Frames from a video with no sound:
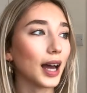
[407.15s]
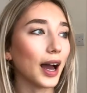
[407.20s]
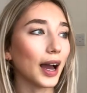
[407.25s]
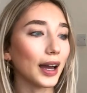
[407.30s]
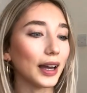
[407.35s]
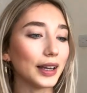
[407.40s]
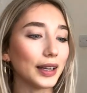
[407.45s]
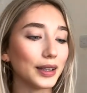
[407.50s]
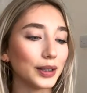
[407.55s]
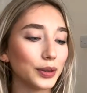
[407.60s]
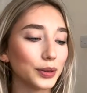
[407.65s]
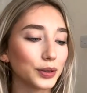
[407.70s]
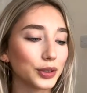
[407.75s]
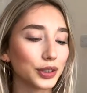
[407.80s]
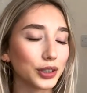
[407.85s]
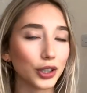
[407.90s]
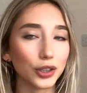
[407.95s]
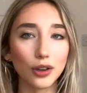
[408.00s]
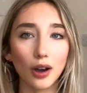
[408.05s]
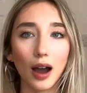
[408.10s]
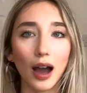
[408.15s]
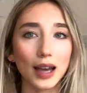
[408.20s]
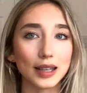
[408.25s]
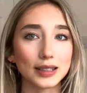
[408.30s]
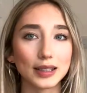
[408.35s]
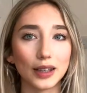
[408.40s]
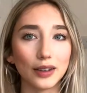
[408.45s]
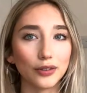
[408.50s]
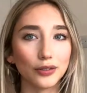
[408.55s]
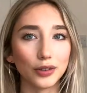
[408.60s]
I could not
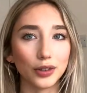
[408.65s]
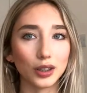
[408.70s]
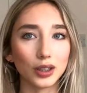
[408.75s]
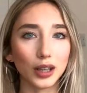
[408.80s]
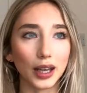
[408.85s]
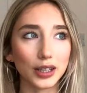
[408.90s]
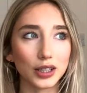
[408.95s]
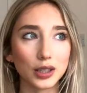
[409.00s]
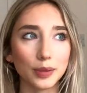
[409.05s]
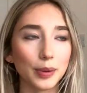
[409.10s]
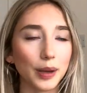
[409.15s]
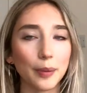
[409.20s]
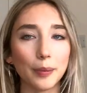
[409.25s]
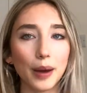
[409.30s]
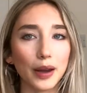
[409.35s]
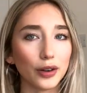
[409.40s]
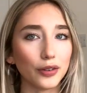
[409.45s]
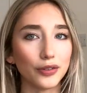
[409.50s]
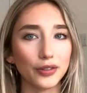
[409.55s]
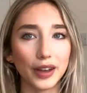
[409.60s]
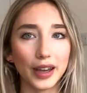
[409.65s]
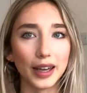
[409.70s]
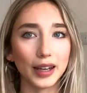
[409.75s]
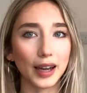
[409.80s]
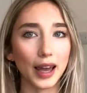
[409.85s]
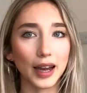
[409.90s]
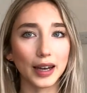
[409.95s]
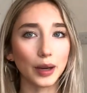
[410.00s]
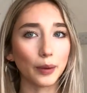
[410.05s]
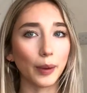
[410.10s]
ask it for like to be a better fit in
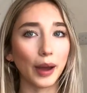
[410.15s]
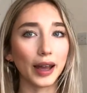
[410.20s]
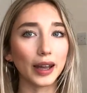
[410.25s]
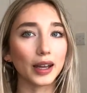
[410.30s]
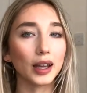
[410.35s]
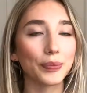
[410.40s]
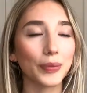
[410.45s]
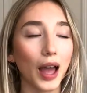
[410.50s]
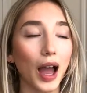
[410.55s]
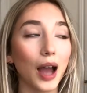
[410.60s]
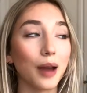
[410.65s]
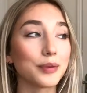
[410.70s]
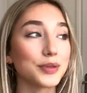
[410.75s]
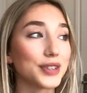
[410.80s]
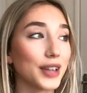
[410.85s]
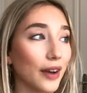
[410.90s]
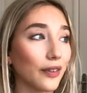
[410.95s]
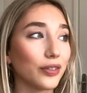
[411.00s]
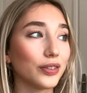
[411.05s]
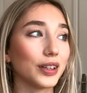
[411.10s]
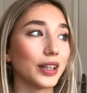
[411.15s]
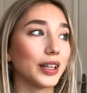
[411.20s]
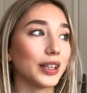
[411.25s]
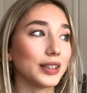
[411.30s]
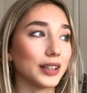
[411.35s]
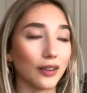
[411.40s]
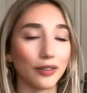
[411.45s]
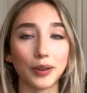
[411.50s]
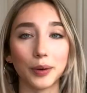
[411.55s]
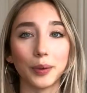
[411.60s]
any way. I'm definitely
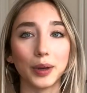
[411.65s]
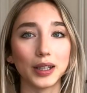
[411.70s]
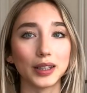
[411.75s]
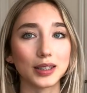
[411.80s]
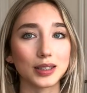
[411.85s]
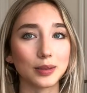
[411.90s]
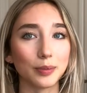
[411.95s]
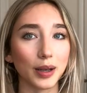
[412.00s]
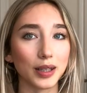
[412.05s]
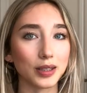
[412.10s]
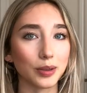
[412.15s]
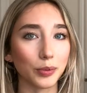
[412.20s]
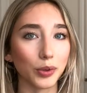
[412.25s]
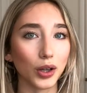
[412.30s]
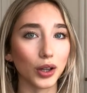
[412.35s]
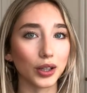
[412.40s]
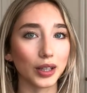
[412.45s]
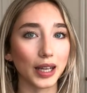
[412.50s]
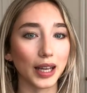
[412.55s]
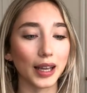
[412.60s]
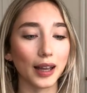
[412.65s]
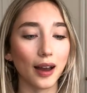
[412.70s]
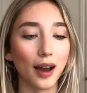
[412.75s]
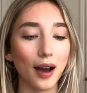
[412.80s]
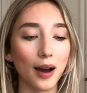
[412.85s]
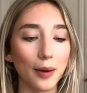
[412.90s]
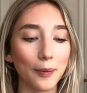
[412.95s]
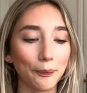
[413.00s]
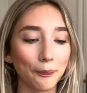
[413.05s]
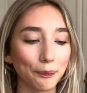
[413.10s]
wearing this in my summer holiday.
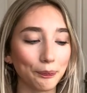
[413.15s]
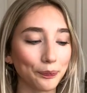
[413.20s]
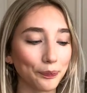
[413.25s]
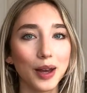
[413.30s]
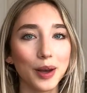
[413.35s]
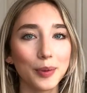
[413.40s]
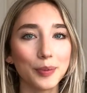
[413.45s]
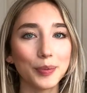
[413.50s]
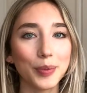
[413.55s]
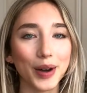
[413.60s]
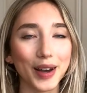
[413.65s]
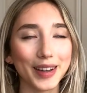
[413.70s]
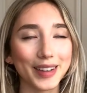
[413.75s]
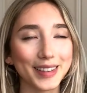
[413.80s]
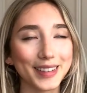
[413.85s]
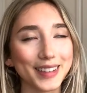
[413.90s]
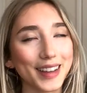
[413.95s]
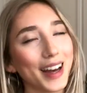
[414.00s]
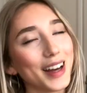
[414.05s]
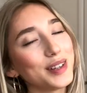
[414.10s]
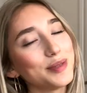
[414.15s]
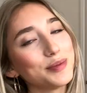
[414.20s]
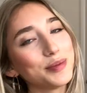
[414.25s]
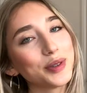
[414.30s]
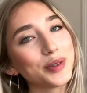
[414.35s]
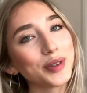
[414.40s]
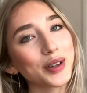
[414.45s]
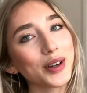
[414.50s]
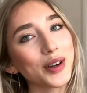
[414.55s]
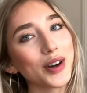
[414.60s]
But yeah,
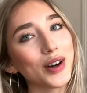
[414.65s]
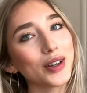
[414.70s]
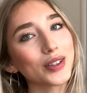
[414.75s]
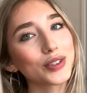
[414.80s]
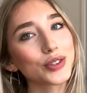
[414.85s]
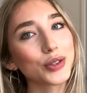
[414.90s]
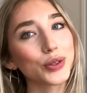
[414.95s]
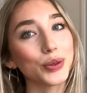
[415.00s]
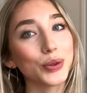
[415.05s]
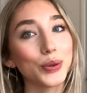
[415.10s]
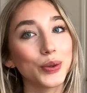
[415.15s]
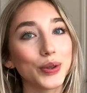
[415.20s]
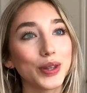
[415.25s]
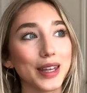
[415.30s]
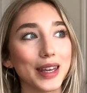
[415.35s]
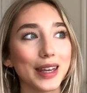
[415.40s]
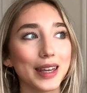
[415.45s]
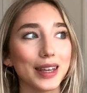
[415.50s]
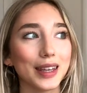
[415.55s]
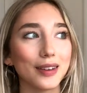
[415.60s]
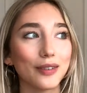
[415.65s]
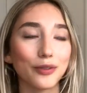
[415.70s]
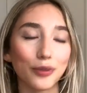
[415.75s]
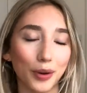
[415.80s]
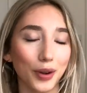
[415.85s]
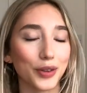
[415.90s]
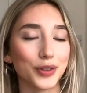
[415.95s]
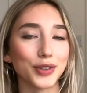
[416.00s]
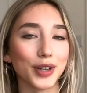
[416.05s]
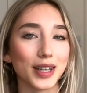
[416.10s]
moving on to the
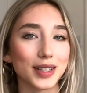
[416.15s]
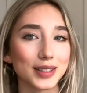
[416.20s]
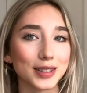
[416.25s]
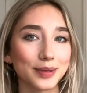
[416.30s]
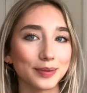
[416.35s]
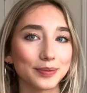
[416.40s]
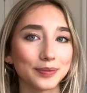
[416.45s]
fourth dress.